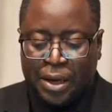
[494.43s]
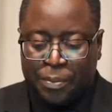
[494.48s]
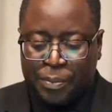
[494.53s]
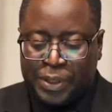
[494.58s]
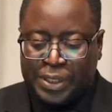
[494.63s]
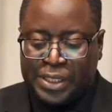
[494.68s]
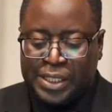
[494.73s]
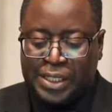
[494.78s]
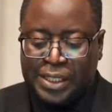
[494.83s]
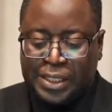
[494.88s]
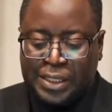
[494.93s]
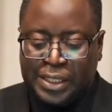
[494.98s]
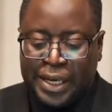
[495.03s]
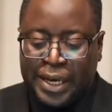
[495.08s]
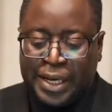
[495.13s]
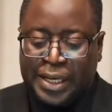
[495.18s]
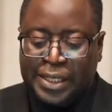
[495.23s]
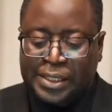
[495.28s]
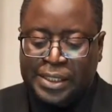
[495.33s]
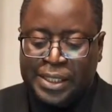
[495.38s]
preceding
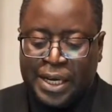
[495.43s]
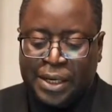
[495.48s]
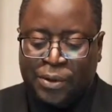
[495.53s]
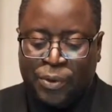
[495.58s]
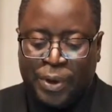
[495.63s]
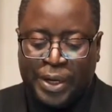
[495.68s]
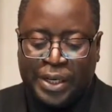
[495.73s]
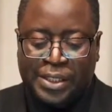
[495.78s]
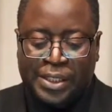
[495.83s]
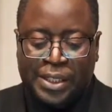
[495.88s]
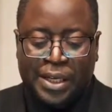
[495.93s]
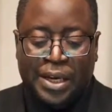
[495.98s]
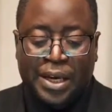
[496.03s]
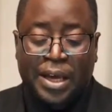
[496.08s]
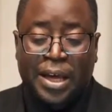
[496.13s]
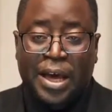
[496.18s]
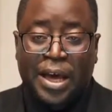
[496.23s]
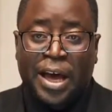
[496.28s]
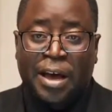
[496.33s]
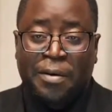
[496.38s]
days and weeks
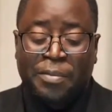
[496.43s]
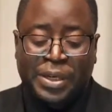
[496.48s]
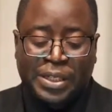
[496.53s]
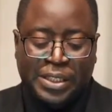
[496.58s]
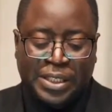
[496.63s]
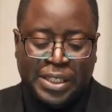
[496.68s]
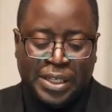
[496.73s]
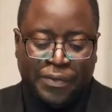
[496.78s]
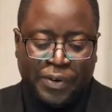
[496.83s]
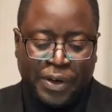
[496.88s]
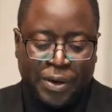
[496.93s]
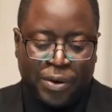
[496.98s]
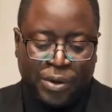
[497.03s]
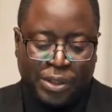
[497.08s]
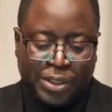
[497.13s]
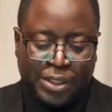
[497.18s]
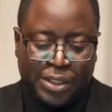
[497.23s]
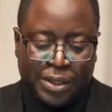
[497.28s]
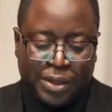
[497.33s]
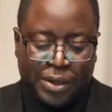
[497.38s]
have been
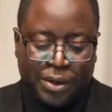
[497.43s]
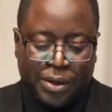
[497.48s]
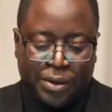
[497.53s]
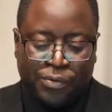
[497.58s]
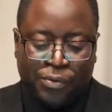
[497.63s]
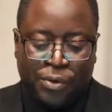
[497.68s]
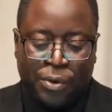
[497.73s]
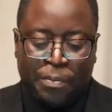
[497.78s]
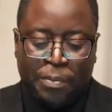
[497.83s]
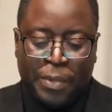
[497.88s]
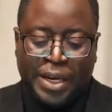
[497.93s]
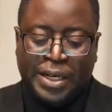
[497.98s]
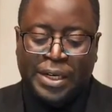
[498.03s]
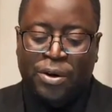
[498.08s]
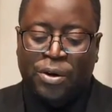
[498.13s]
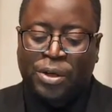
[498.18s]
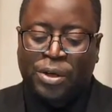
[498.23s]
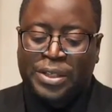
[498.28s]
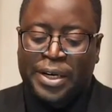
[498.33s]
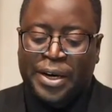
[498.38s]
difficult for many
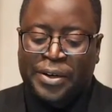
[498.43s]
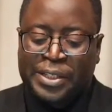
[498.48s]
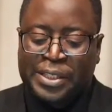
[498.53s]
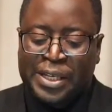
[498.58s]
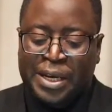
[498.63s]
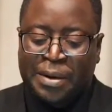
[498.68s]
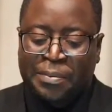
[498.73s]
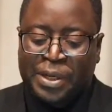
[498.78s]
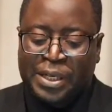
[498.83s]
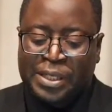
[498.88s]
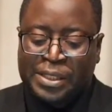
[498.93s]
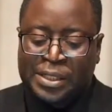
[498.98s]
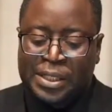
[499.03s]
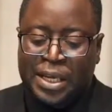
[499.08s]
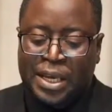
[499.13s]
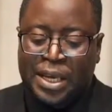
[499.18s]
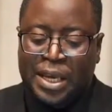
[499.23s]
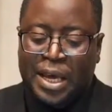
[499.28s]
ordinary Zambians,